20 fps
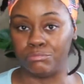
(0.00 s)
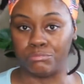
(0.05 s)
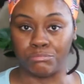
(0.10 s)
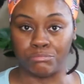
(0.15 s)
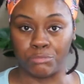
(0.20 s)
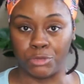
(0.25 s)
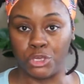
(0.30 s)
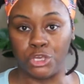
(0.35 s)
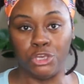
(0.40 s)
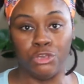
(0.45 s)

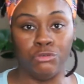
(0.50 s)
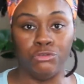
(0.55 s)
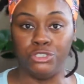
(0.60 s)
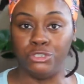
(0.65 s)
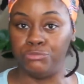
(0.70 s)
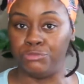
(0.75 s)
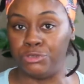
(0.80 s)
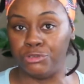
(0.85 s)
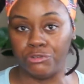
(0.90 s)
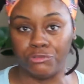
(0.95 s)
huge and
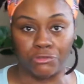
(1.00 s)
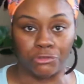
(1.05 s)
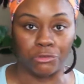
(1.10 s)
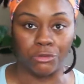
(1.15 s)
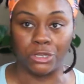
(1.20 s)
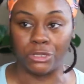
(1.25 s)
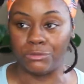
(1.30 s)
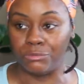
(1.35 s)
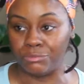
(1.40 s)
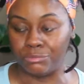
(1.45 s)
beautiful
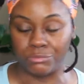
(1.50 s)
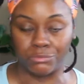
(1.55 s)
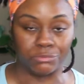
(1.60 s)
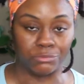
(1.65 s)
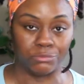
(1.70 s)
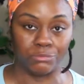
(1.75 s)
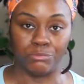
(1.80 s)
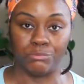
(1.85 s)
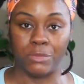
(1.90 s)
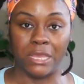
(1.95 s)
and
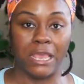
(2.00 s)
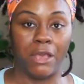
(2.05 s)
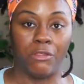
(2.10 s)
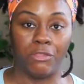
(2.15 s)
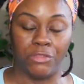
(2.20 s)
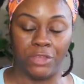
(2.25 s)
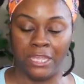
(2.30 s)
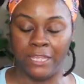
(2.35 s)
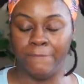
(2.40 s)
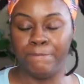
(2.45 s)

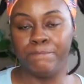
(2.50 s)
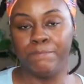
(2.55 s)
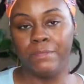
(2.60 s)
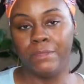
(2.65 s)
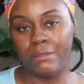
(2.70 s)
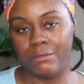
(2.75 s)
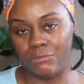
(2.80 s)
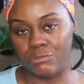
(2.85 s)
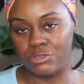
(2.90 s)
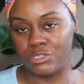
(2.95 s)
healthy.
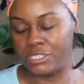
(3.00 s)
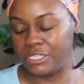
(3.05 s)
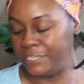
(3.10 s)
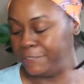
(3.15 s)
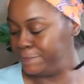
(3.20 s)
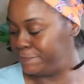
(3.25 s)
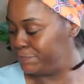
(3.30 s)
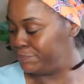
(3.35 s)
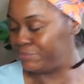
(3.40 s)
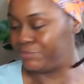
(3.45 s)
We'll see.
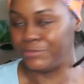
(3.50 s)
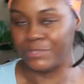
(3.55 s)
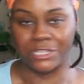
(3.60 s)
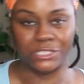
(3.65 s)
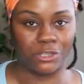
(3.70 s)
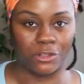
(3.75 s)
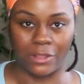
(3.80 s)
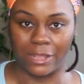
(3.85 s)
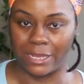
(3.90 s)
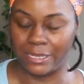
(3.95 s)
That's
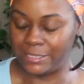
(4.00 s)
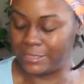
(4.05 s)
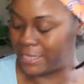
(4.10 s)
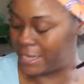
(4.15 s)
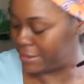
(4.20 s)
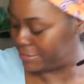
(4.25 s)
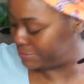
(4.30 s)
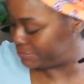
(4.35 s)
all I gotta say.